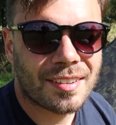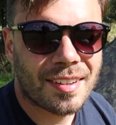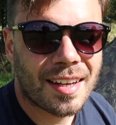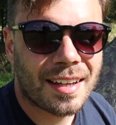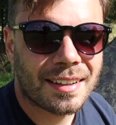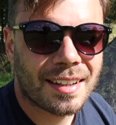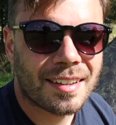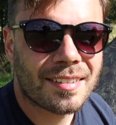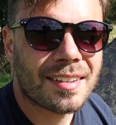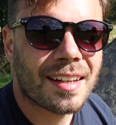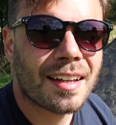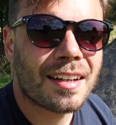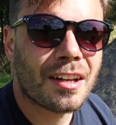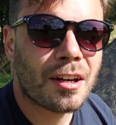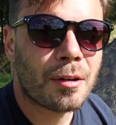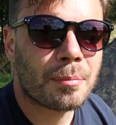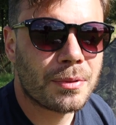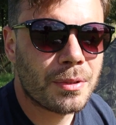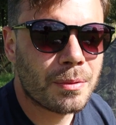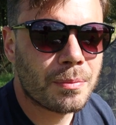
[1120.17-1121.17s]
setting this tent
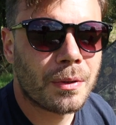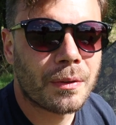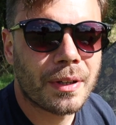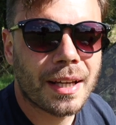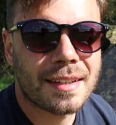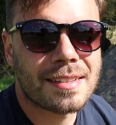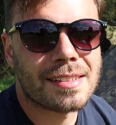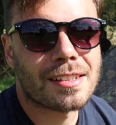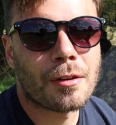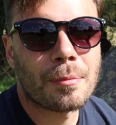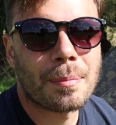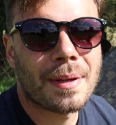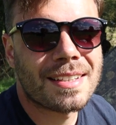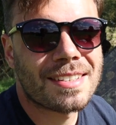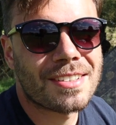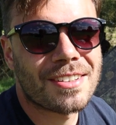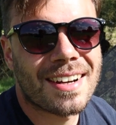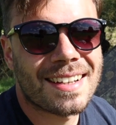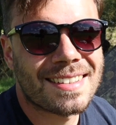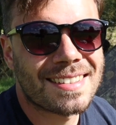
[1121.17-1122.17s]
up, you will get a lot
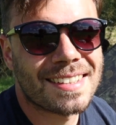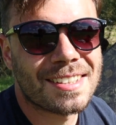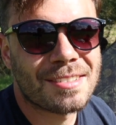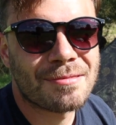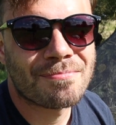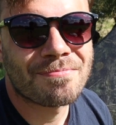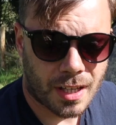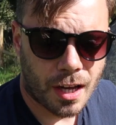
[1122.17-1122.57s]
better at it.